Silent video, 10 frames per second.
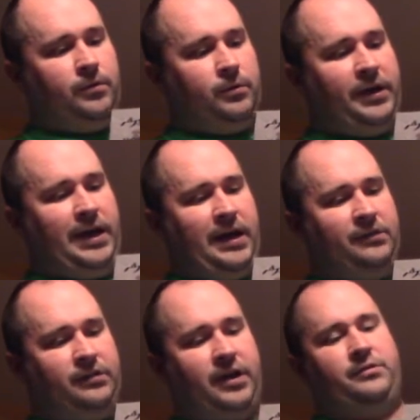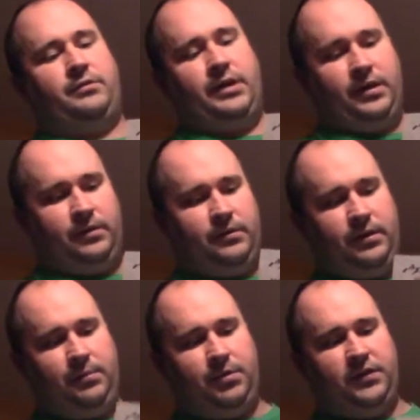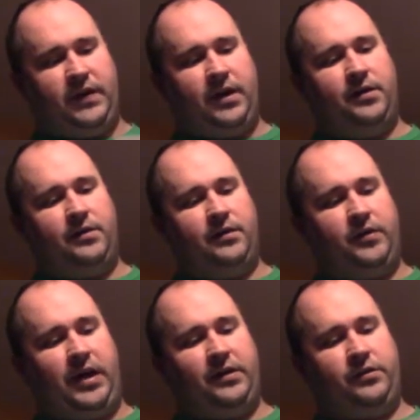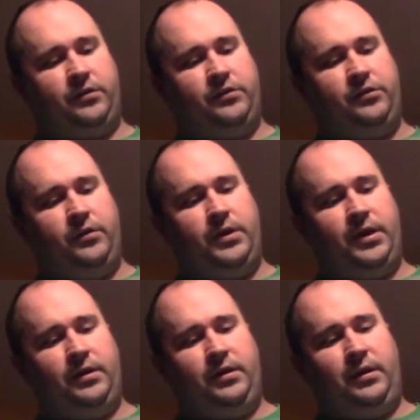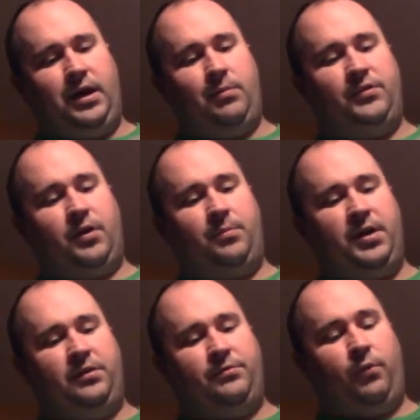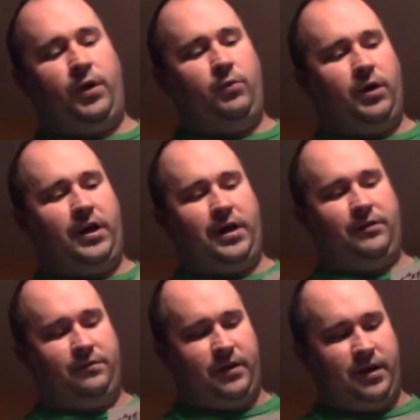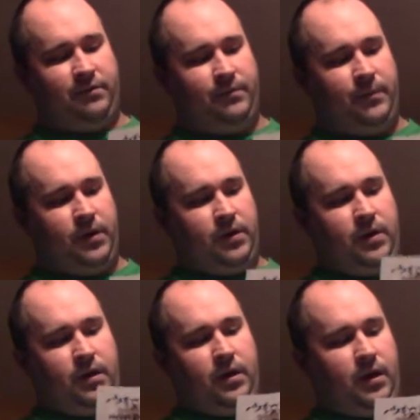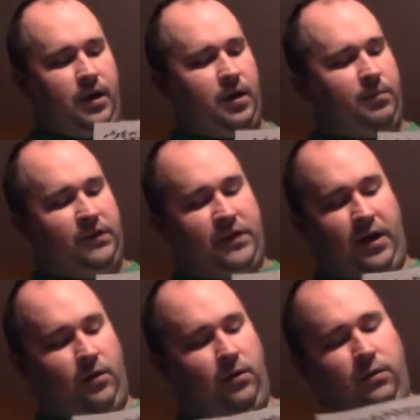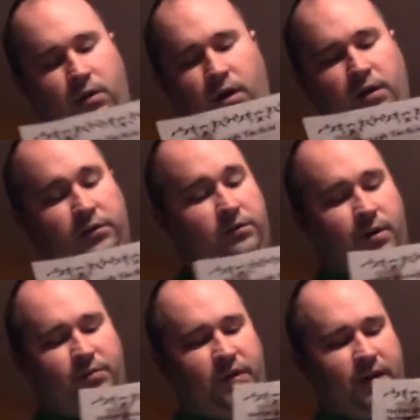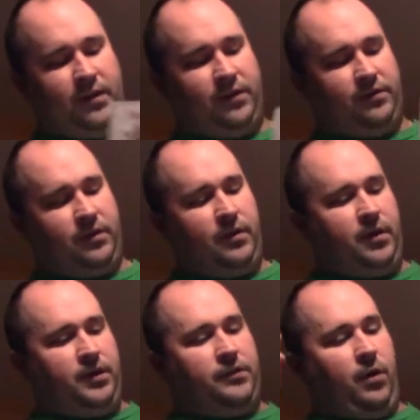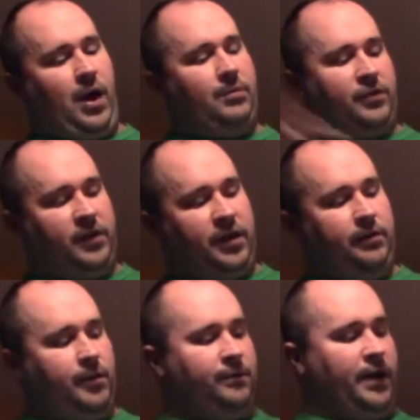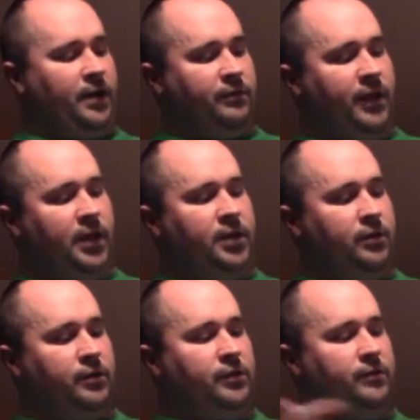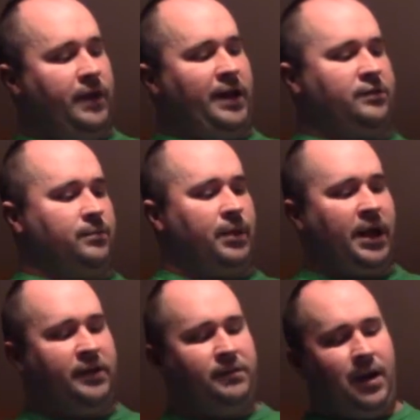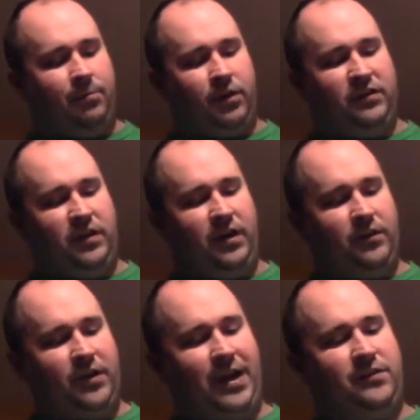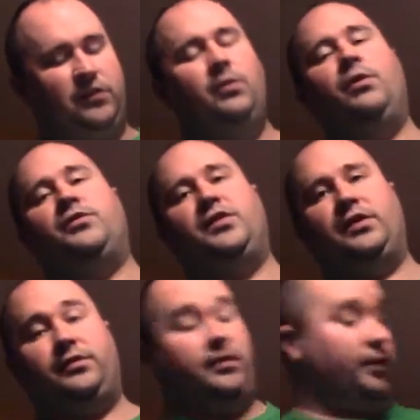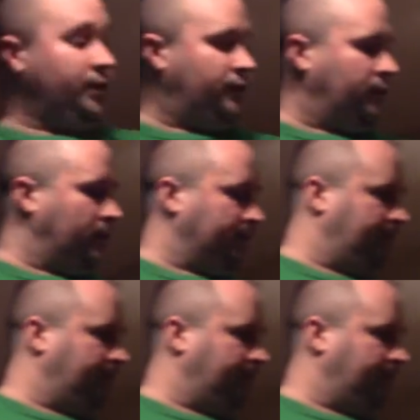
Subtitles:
Recon Chest Rig. Puts that under his tactical and shooting, MSRP of $41.95. He's got a whole long description on this, so I'm just going to give you the final value as Advanced Supply Drop retails at $206.32.